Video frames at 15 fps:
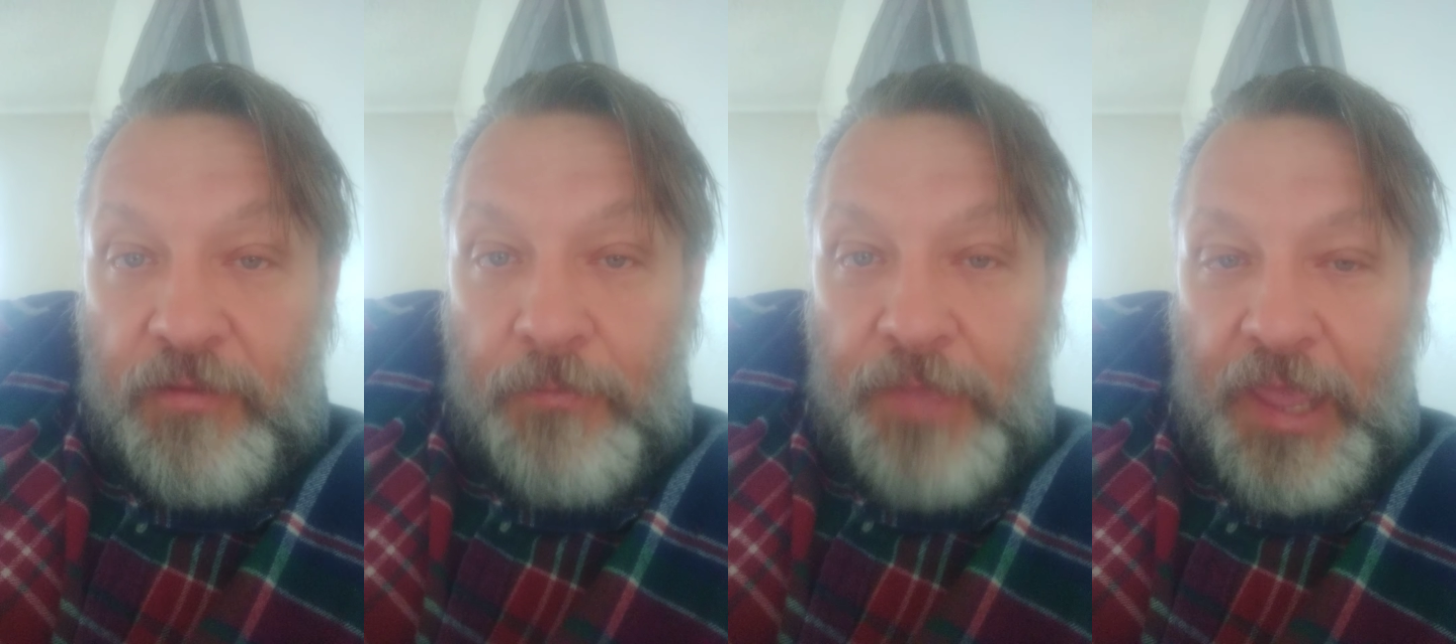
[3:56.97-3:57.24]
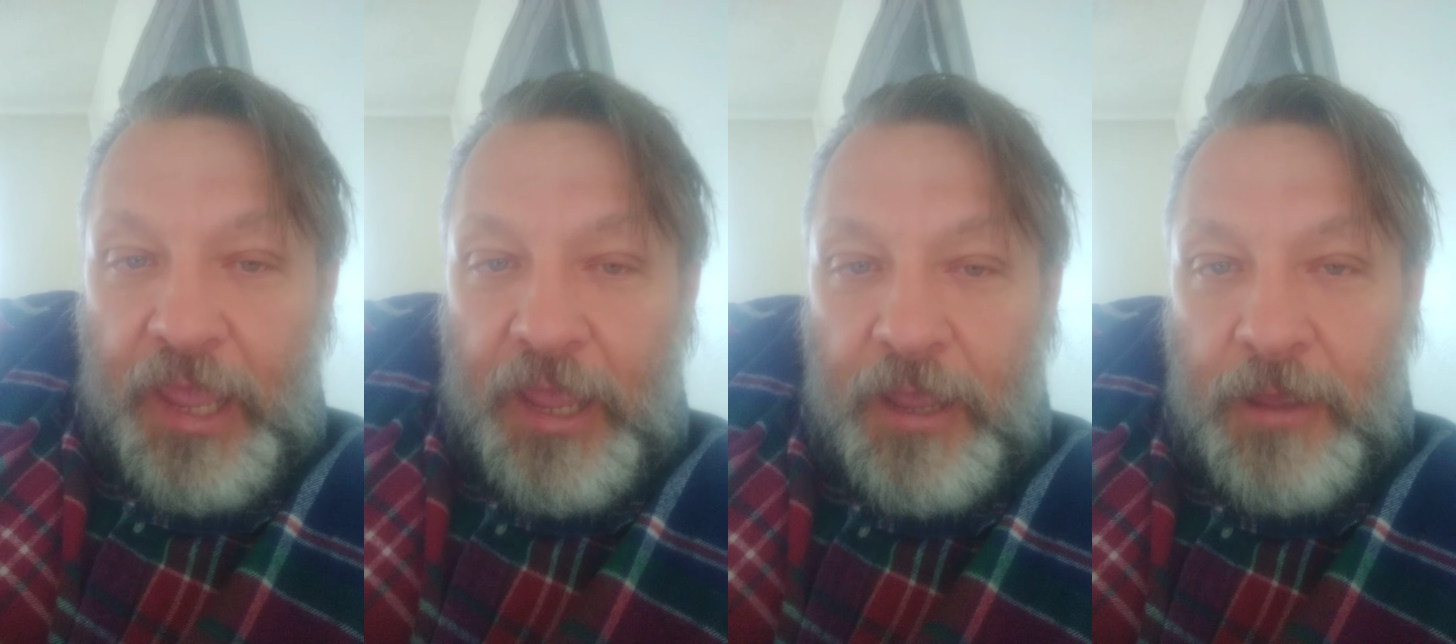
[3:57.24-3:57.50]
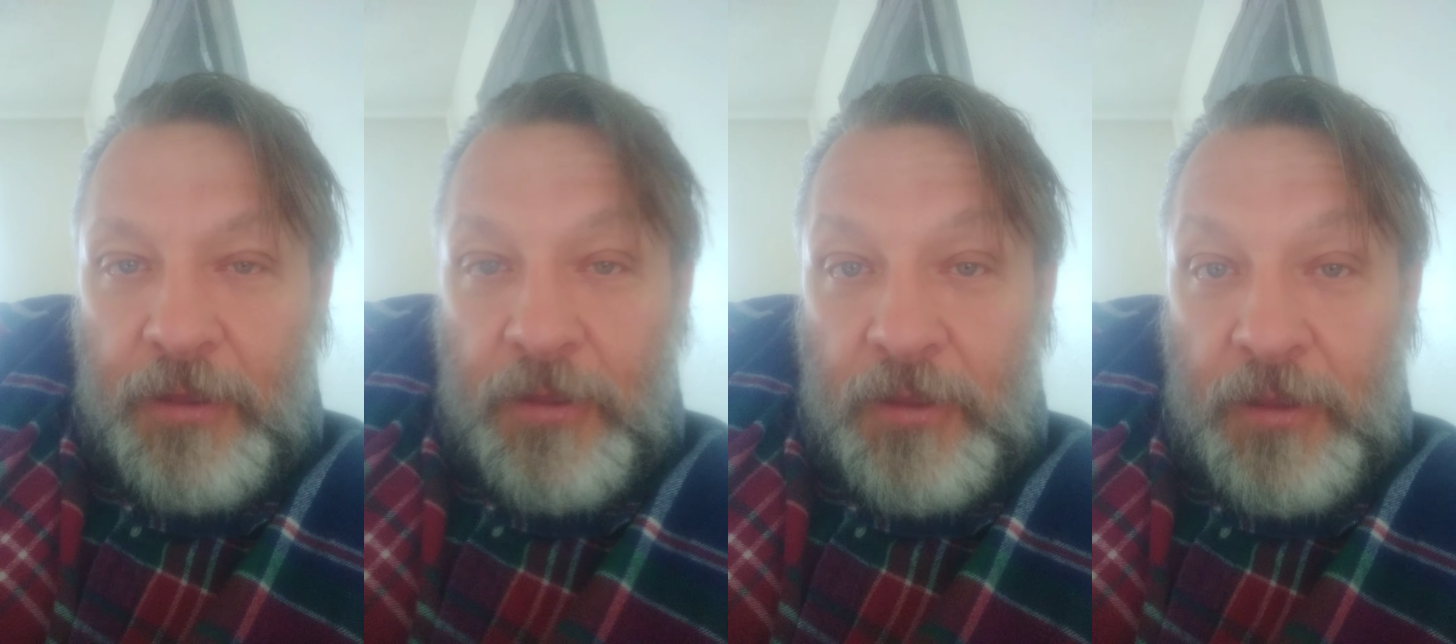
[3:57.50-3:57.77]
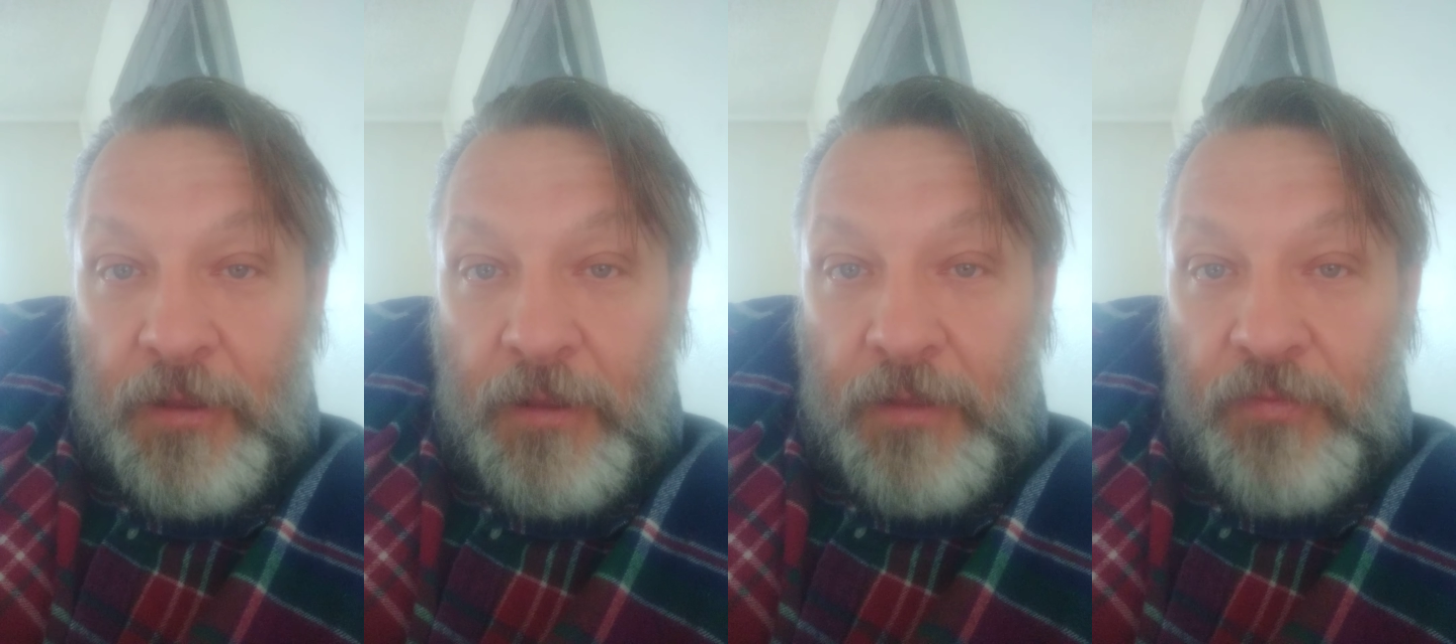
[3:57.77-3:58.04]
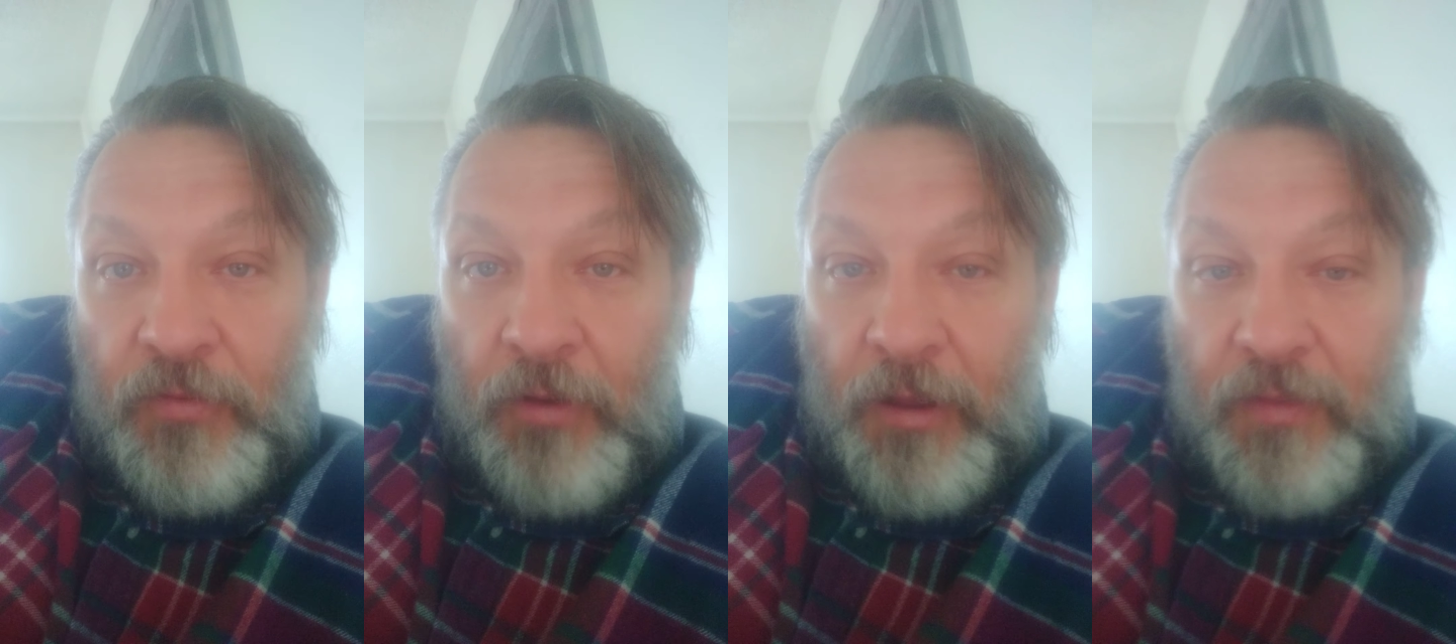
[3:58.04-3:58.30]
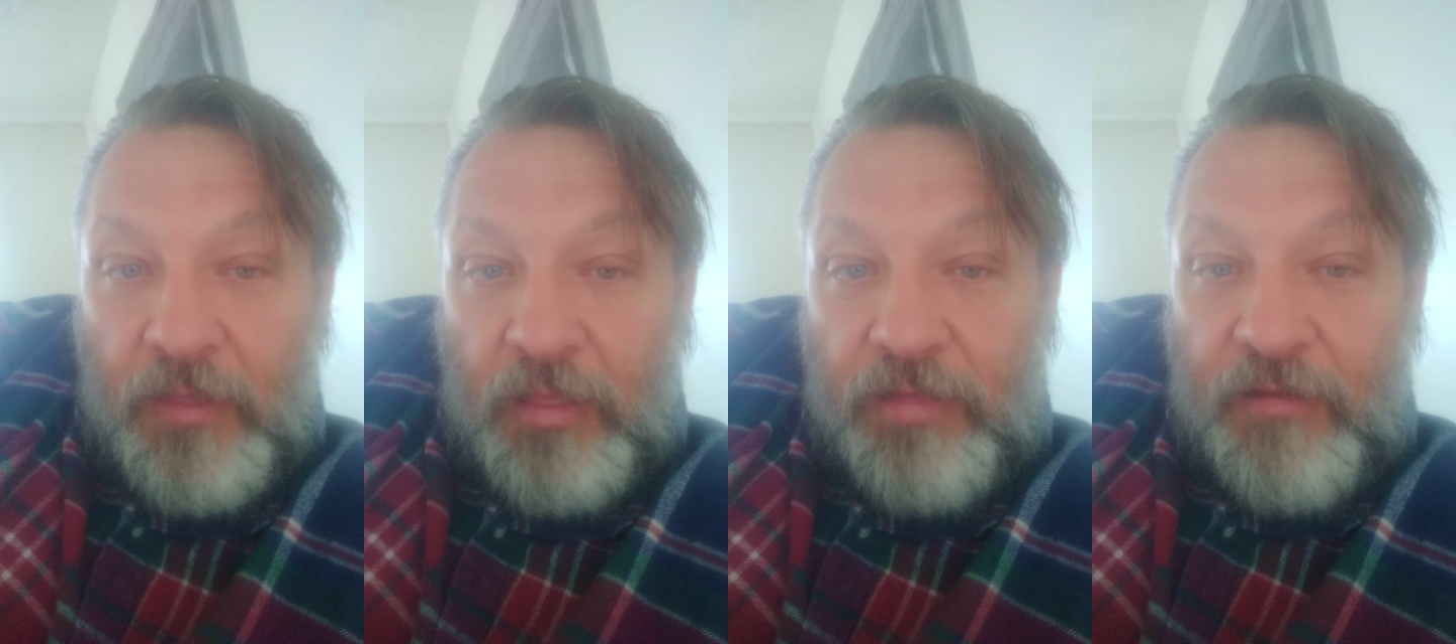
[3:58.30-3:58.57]
to be
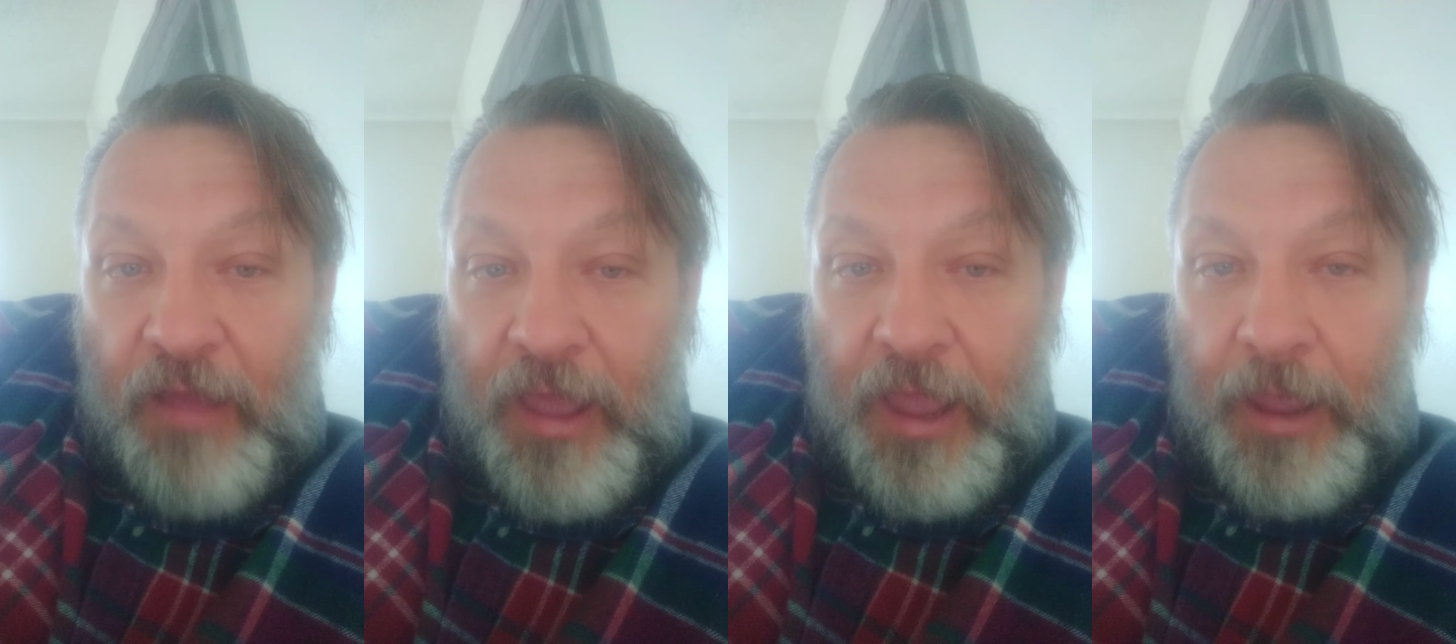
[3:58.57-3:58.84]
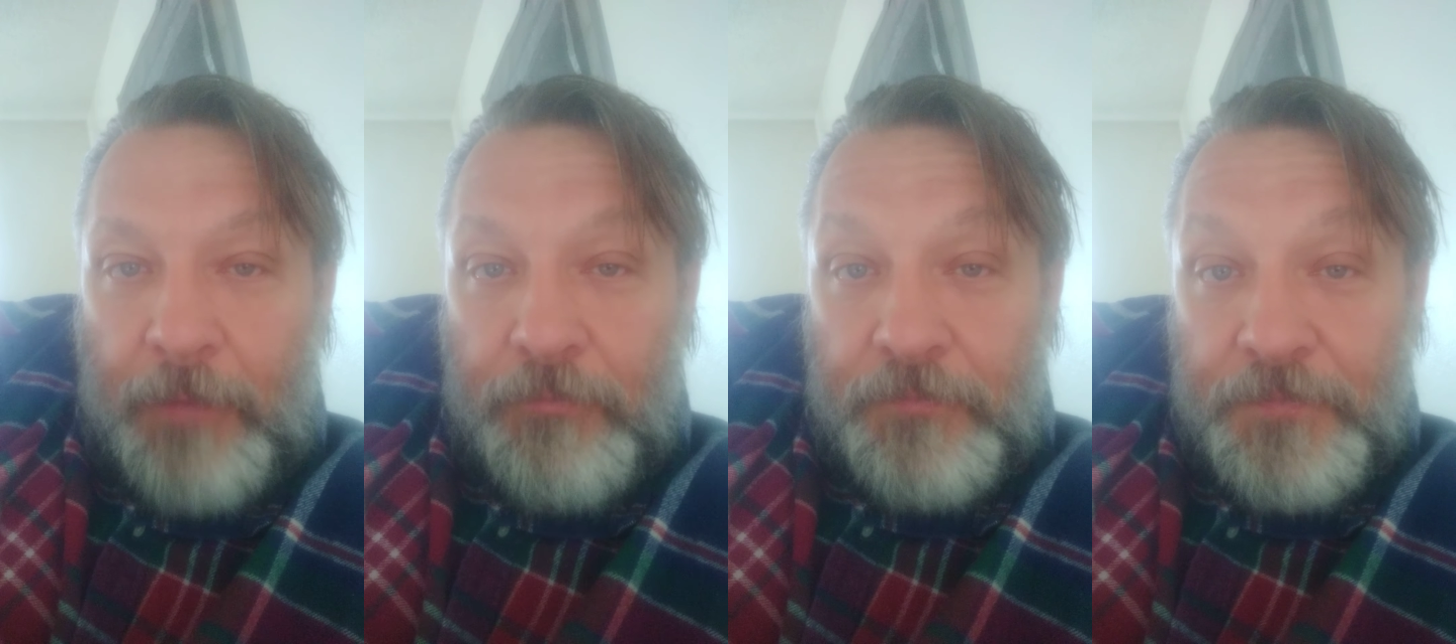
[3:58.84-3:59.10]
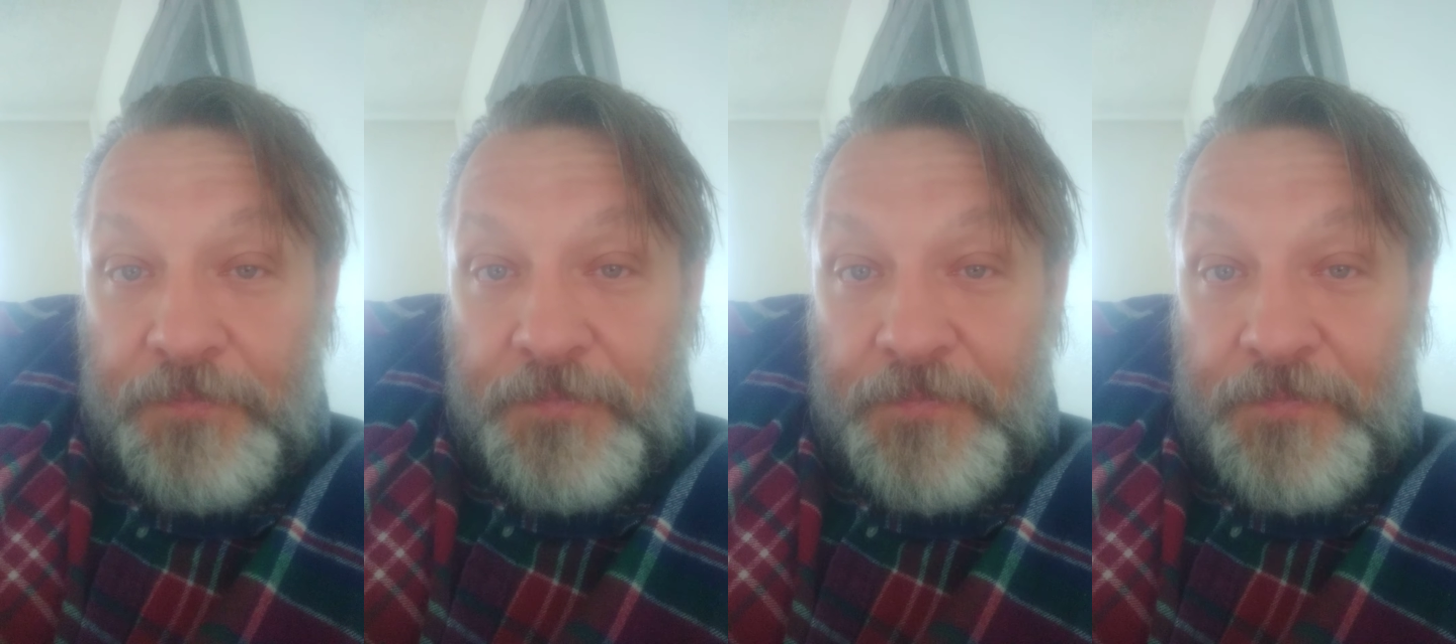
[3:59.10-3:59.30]
during this time.